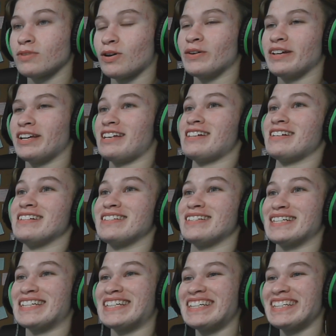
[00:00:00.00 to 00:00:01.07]
Oh,
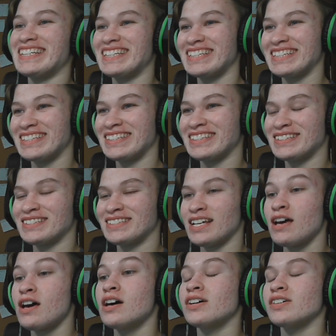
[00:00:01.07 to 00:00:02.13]
Hinata. Yeah.
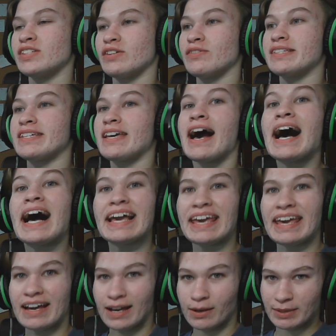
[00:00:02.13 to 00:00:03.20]
Oh so God. it's
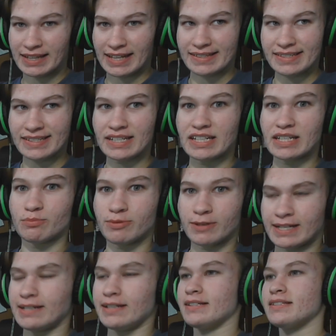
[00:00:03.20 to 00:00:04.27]
Kageyama that's getting
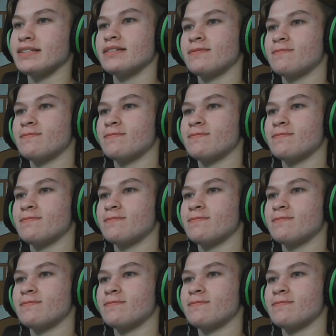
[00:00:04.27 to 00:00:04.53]
pranked.